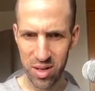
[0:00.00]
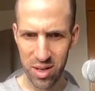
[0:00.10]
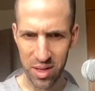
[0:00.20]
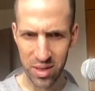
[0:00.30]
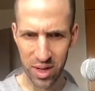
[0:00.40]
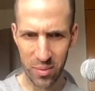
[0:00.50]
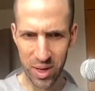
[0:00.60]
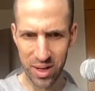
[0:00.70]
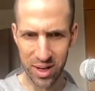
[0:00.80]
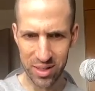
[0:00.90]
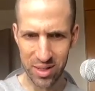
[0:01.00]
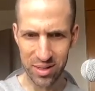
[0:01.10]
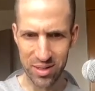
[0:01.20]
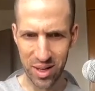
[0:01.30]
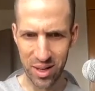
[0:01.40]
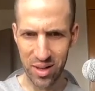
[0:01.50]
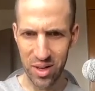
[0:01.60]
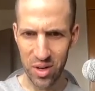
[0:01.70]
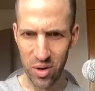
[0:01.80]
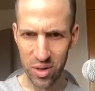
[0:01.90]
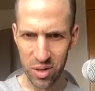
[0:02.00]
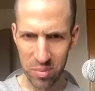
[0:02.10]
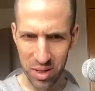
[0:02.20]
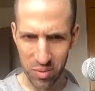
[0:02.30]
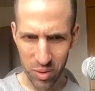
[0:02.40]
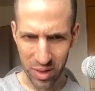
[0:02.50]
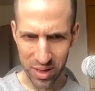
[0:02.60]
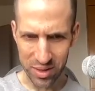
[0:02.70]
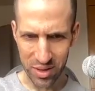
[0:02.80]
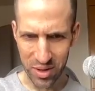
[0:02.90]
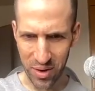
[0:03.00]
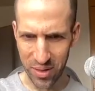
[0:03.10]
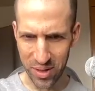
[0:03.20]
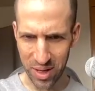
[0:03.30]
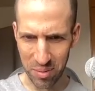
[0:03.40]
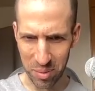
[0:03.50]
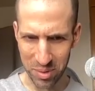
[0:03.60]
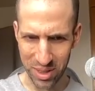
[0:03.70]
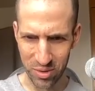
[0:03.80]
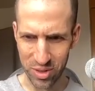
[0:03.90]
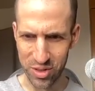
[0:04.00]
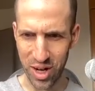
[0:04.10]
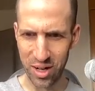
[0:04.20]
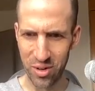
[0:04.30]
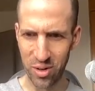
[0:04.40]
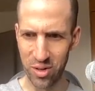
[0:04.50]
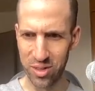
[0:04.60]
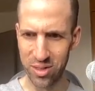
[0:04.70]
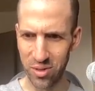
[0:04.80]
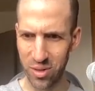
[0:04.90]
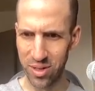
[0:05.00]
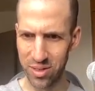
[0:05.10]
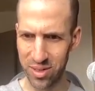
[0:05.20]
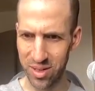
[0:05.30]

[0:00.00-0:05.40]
I think I recognize his style. Or it could be Will Eisner. No, I think I'm leaning towards Jack Cole. Let's see who it is.